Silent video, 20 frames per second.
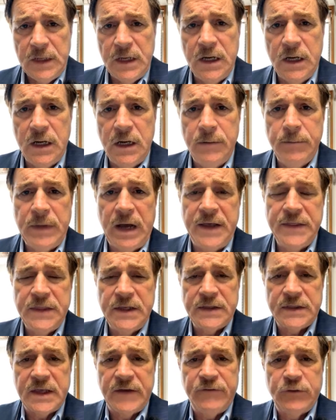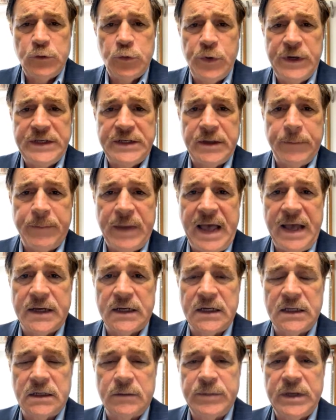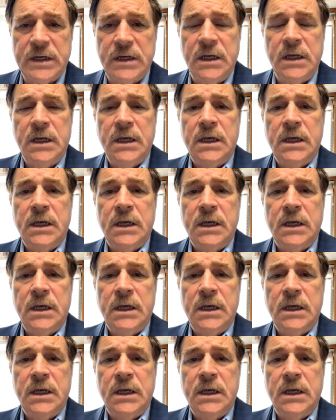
I think they've tweaked it back a little bit.